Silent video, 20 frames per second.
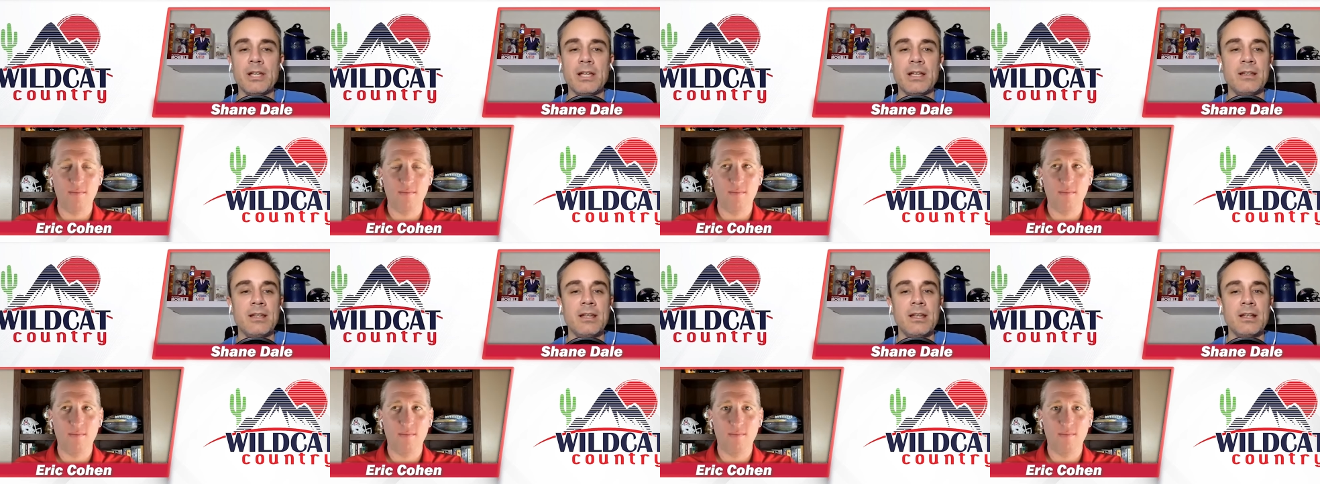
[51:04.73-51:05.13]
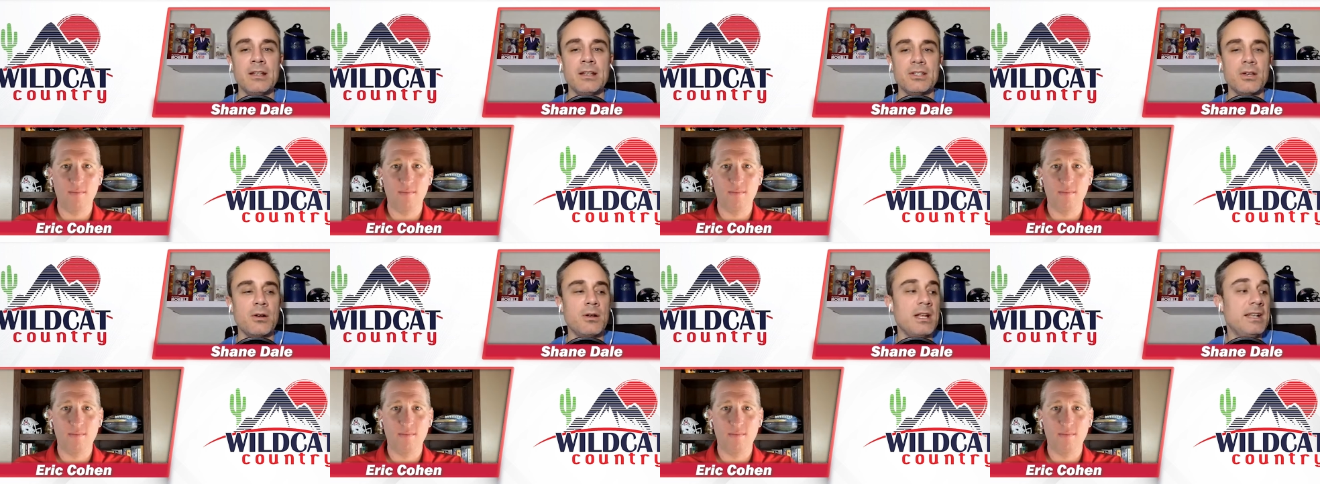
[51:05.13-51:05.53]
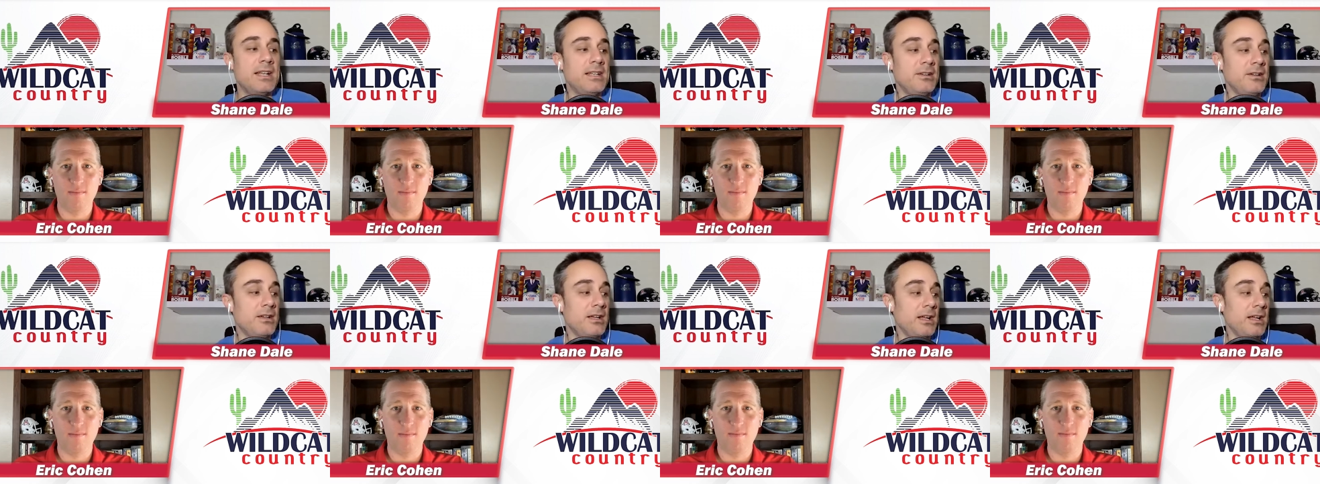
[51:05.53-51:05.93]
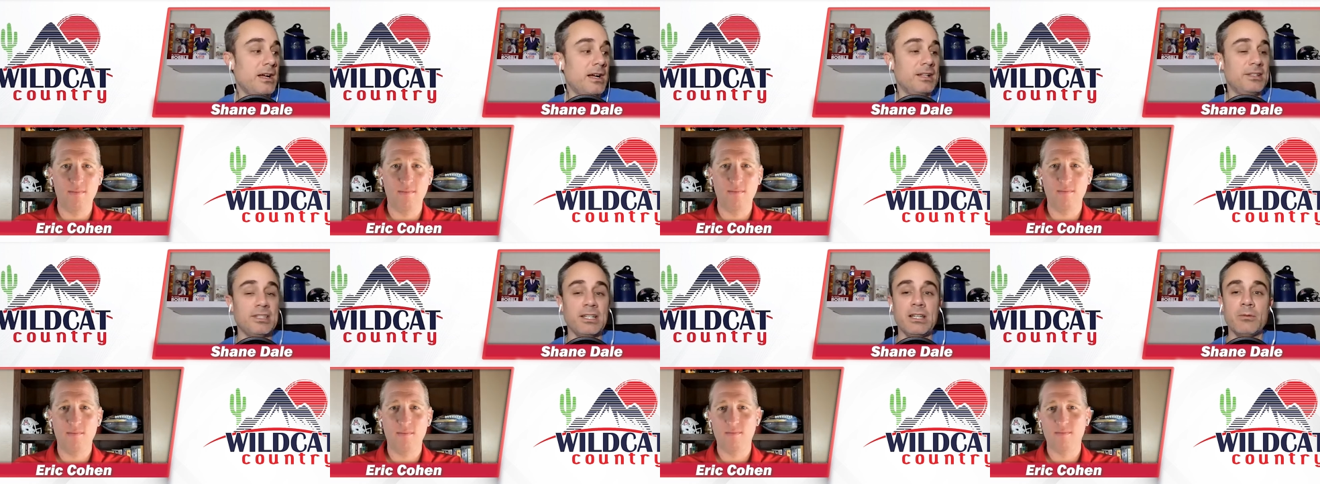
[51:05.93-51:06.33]
Speaker 1: And so, any
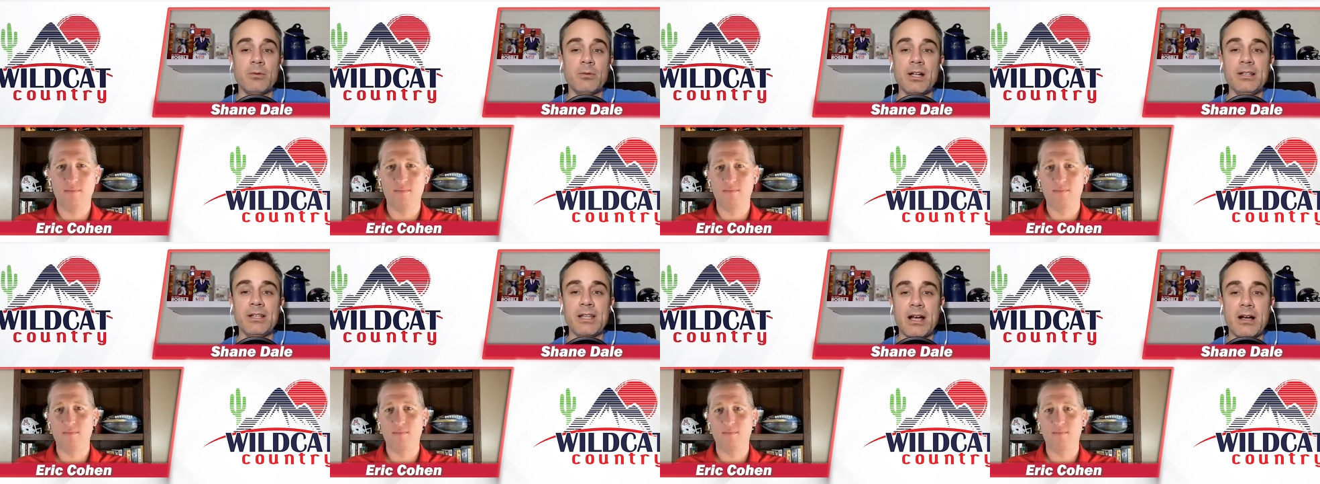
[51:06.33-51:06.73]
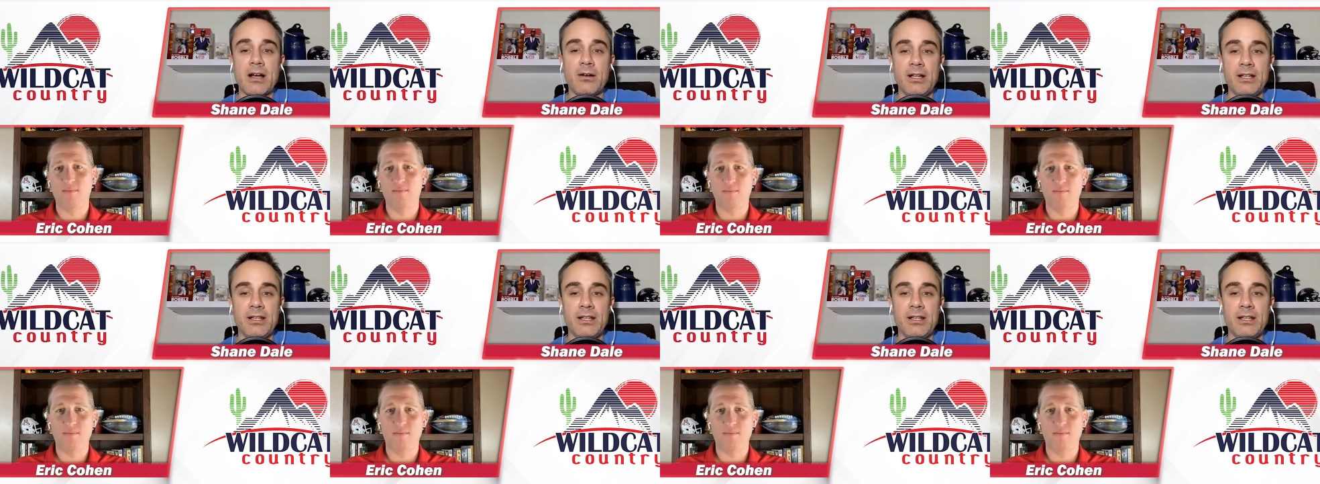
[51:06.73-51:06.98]
I'll tell you what now,